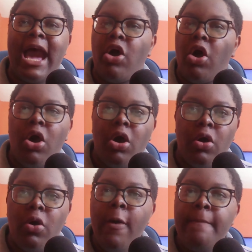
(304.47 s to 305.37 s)
at
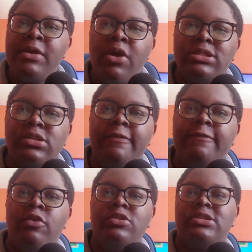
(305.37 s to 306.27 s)
all because her
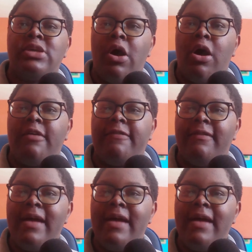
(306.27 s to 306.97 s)
phone's off.